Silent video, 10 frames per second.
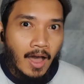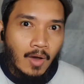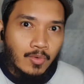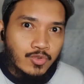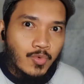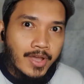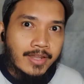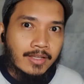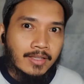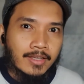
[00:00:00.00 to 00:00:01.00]
was
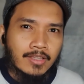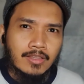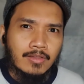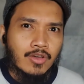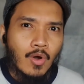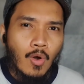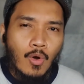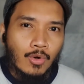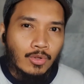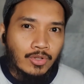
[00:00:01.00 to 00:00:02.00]
waiting like the
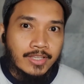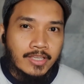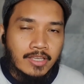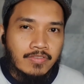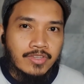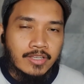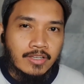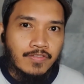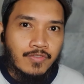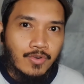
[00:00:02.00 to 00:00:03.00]
whole evening
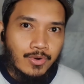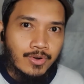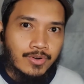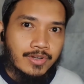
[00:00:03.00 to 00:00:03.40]
for